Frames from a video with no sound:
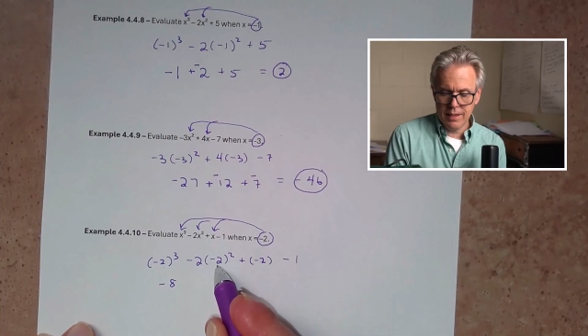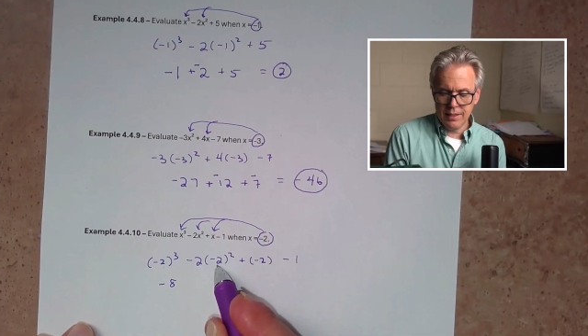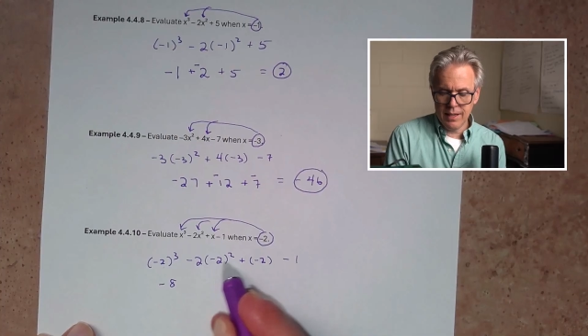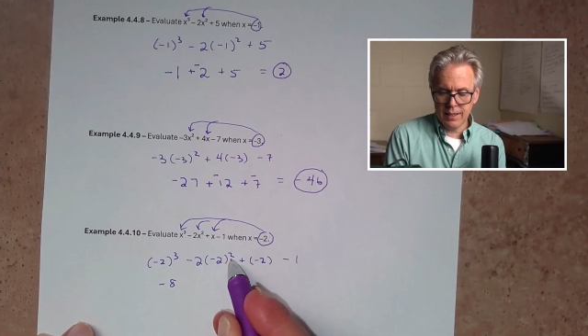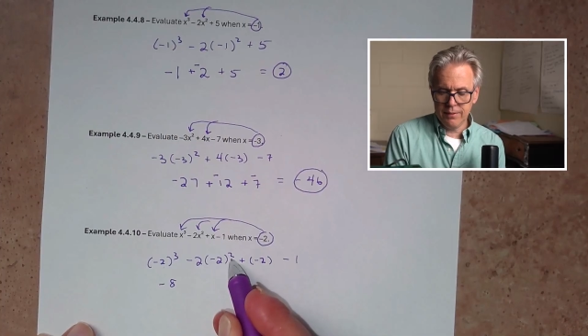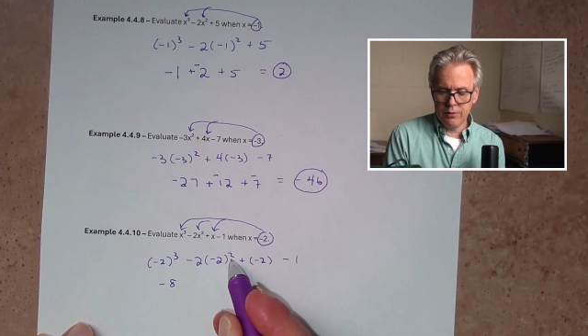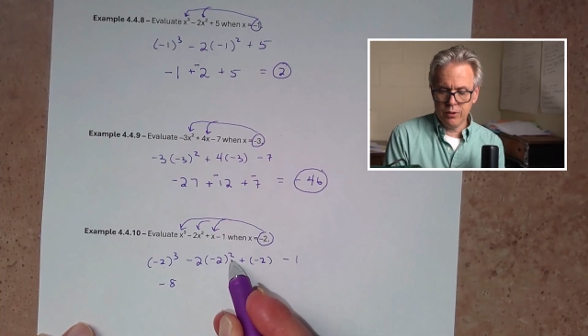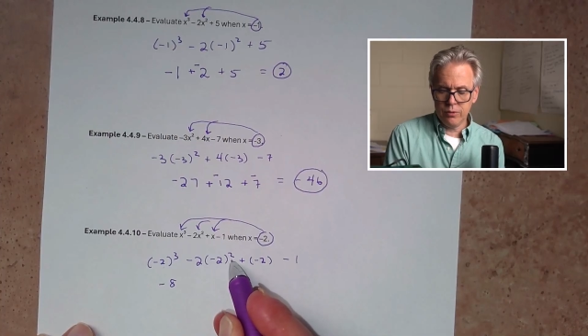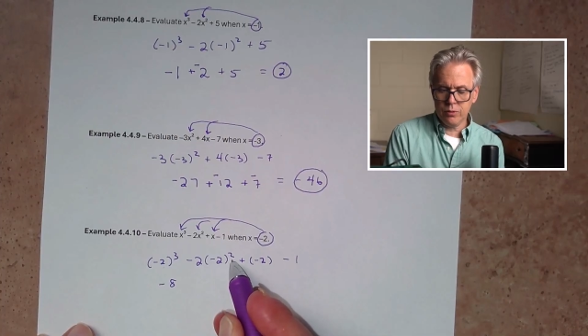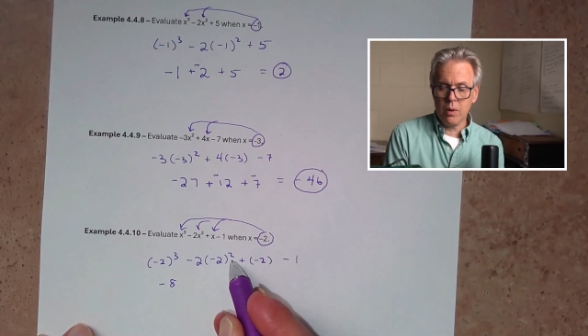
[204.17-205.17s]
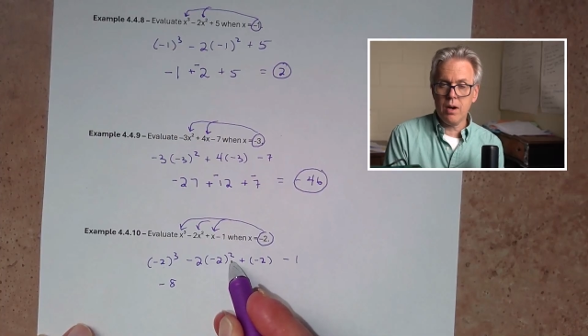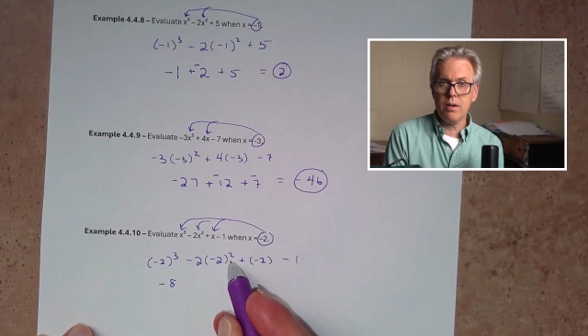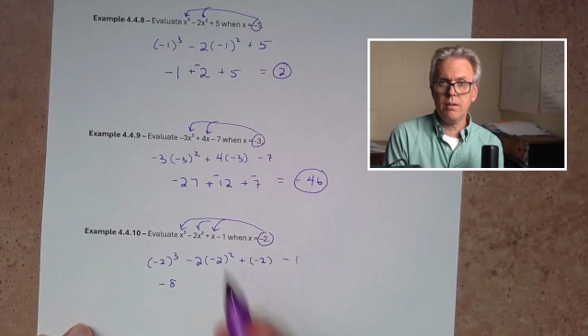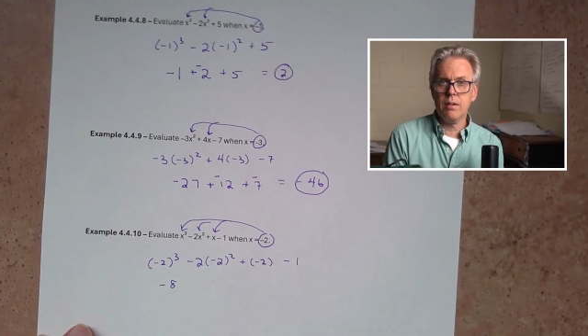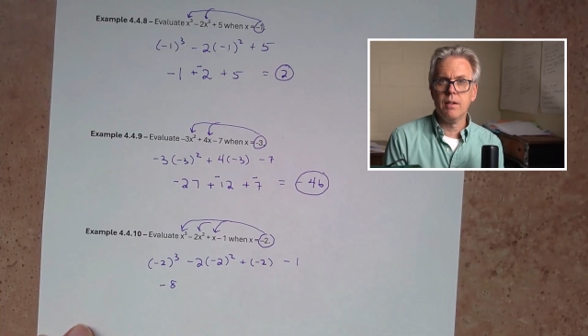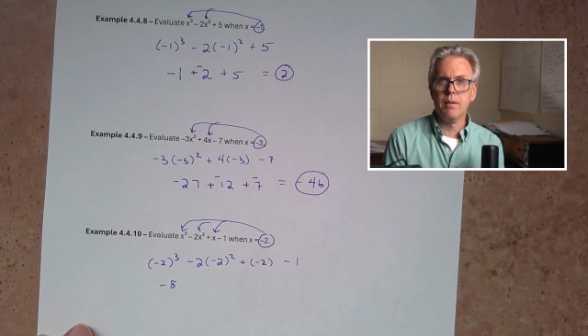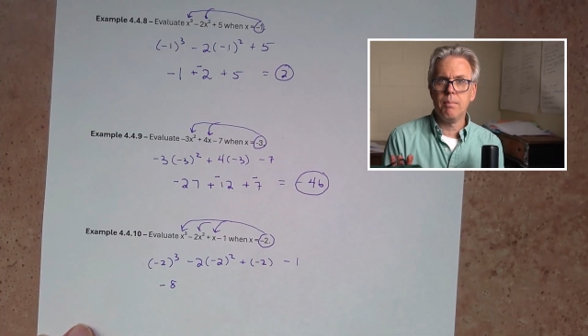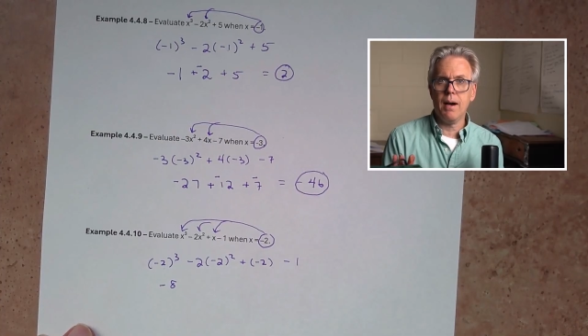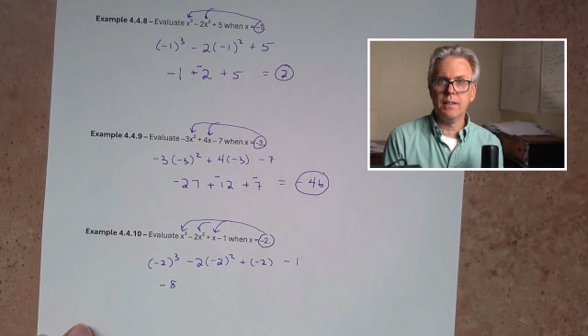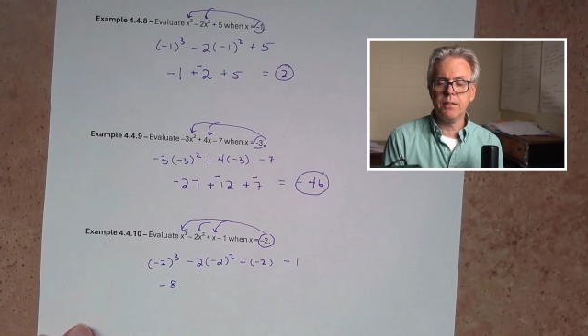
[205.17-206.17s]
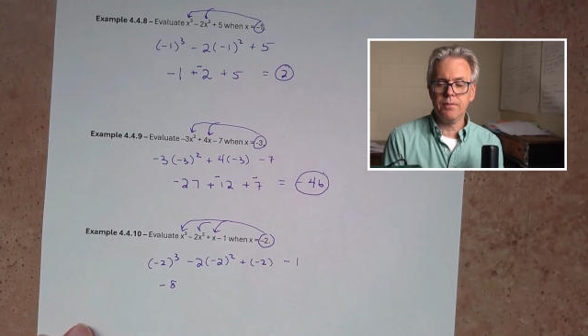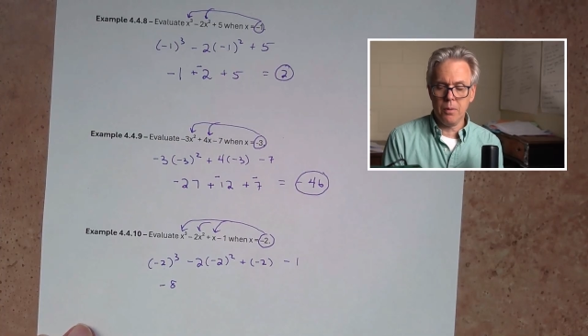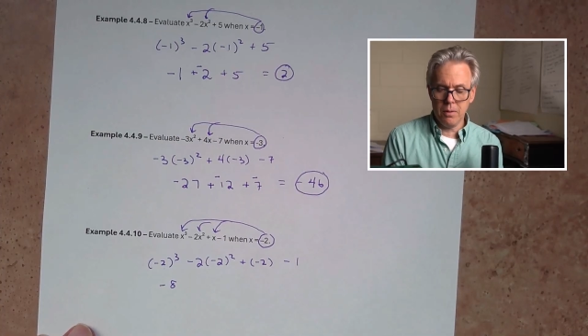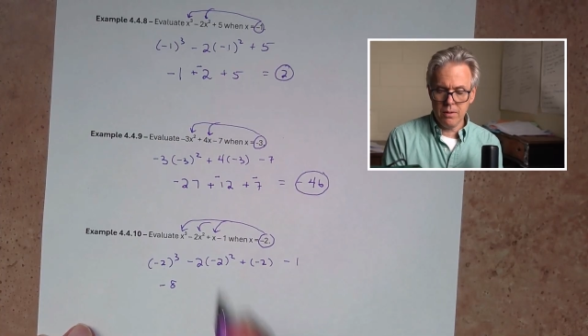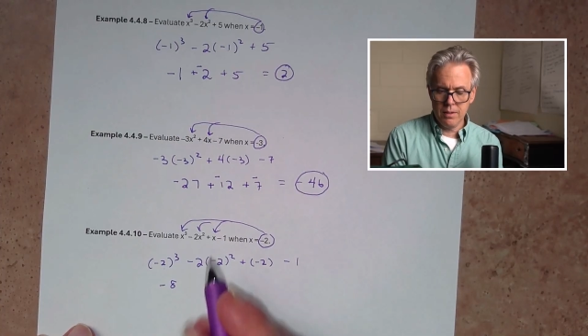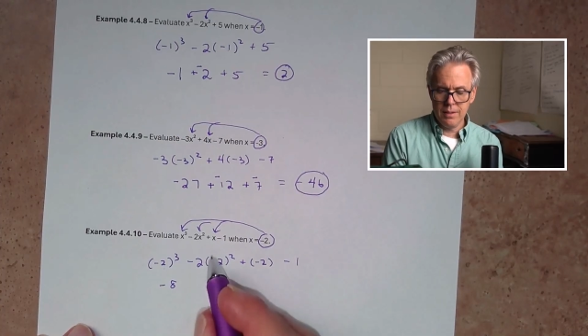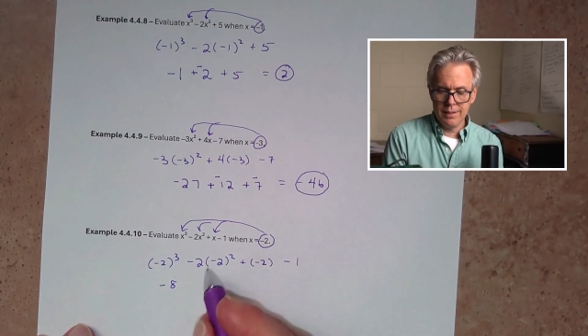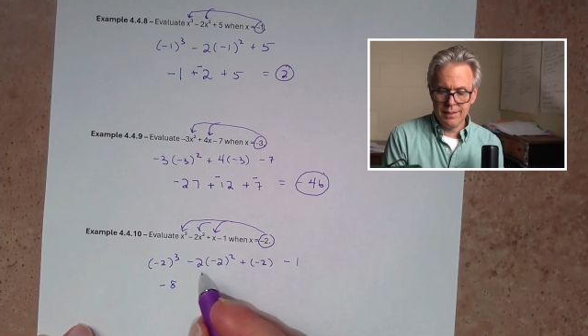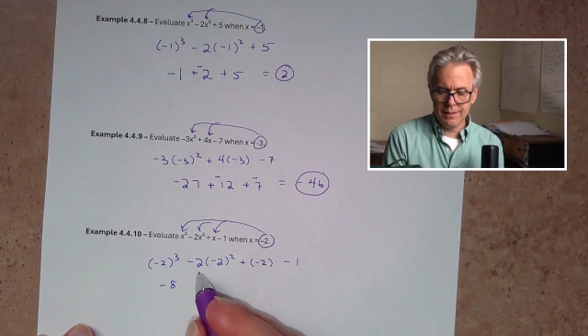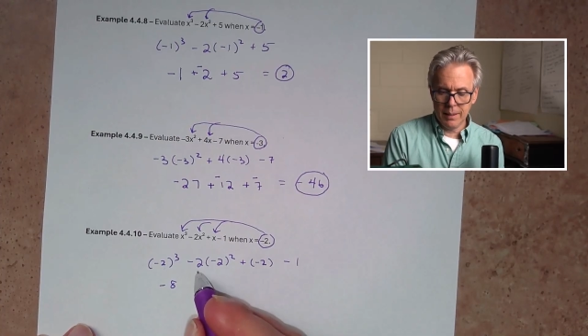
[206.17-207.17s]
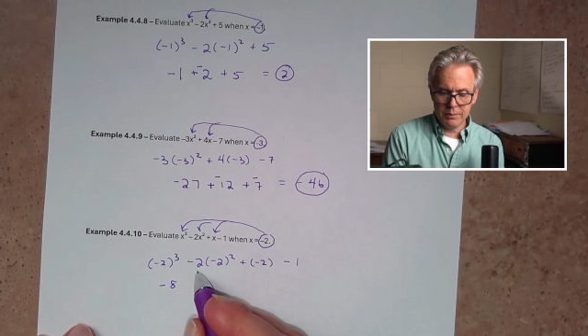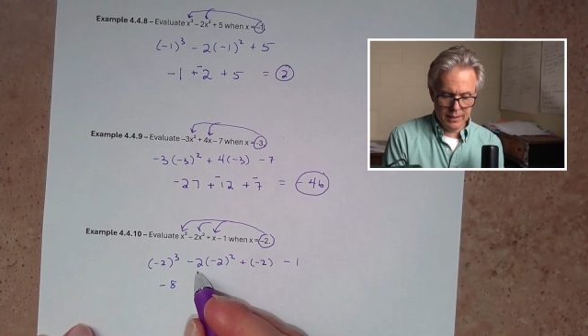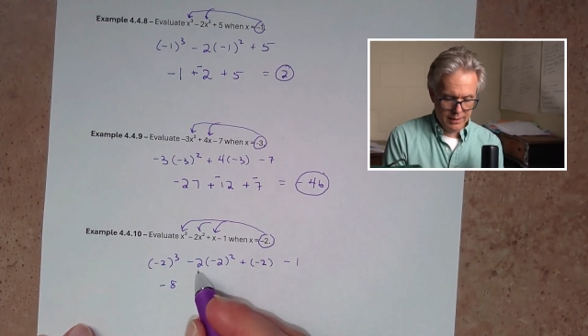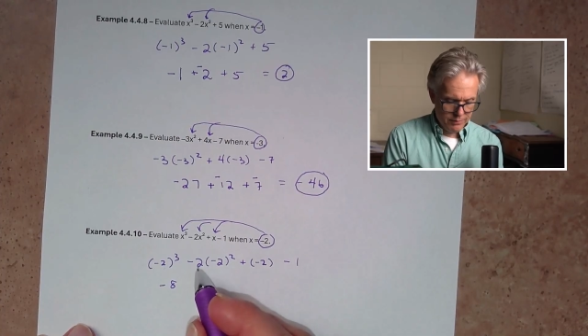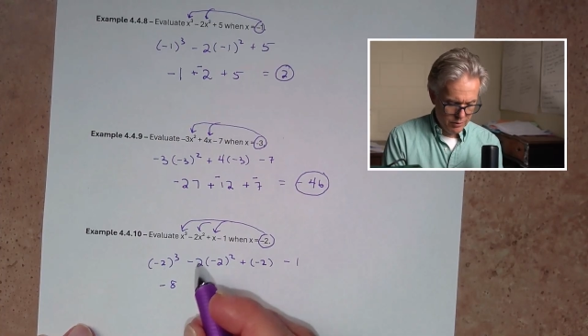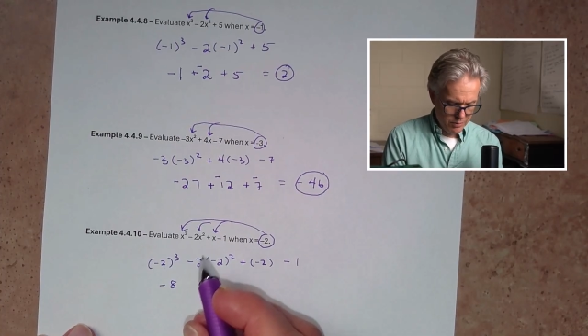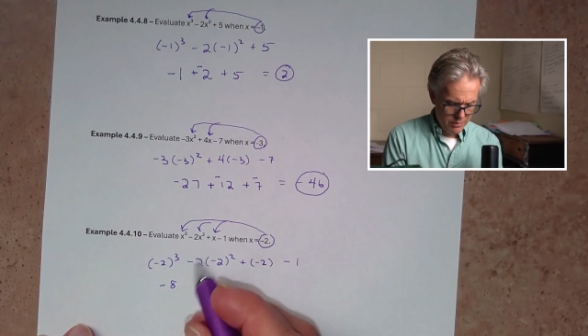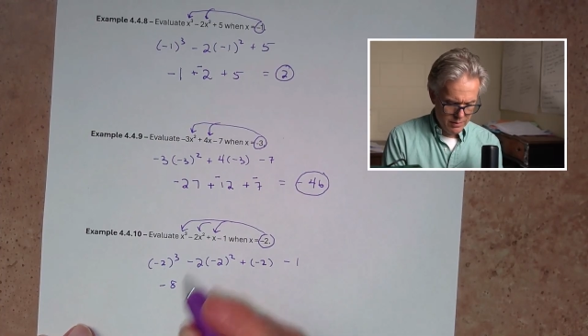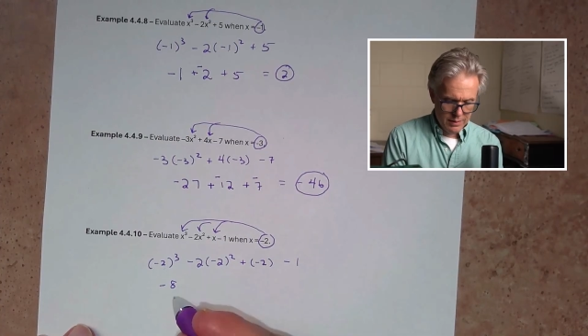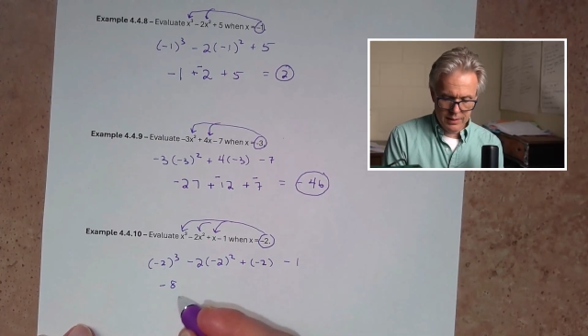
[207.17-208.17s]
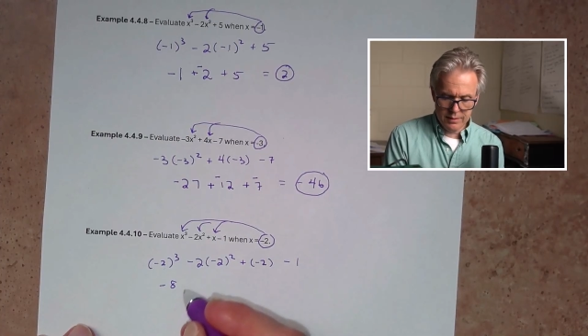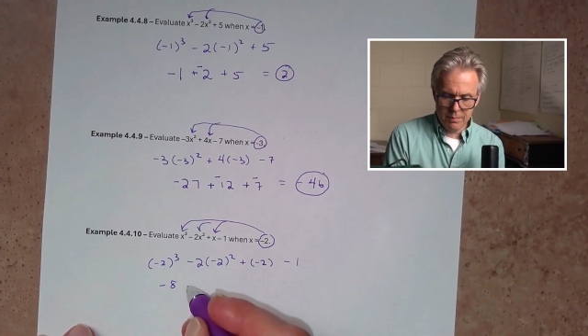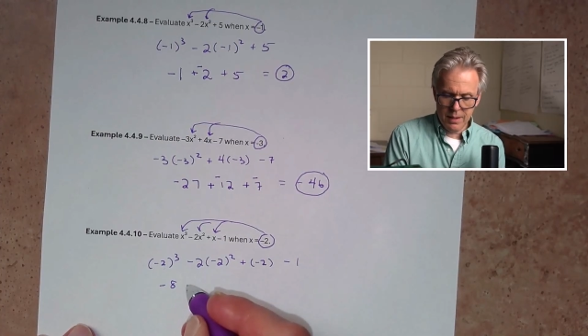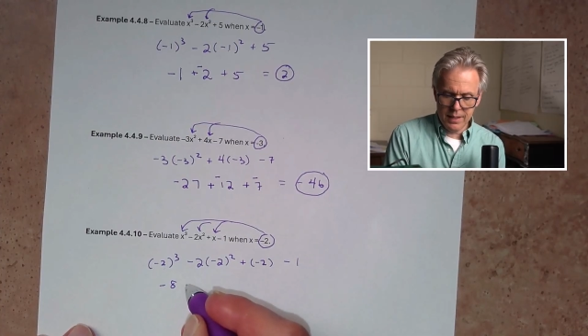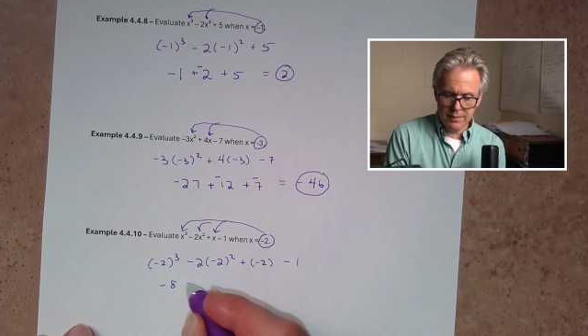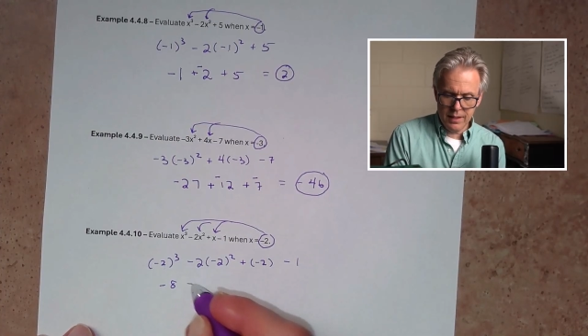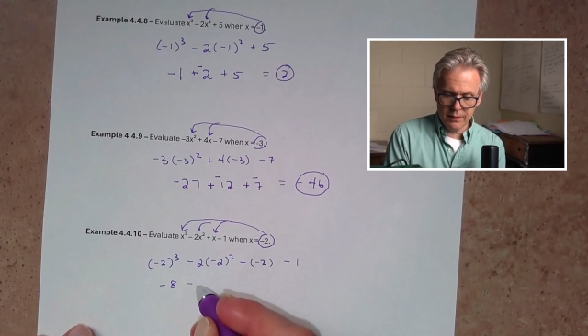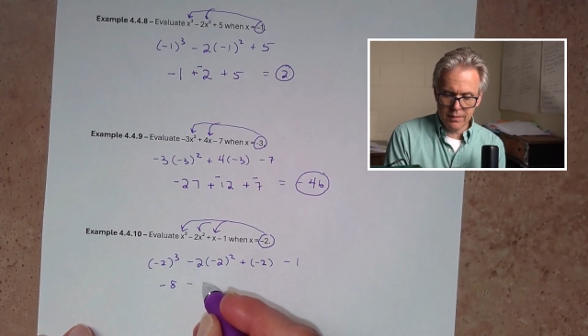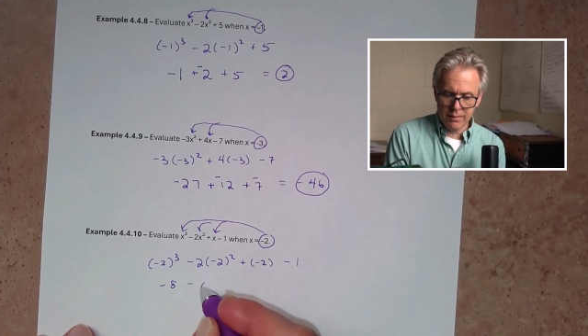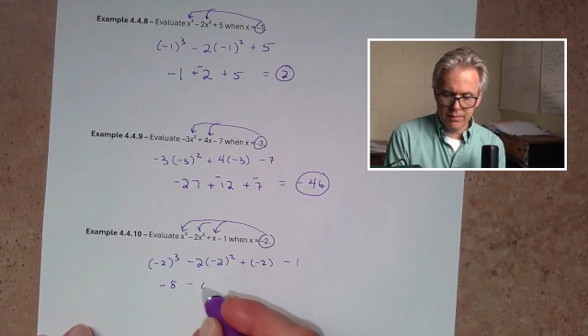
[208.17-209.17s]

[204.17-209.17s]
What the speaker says: -2 squared, positive 4 times -2 is a -8.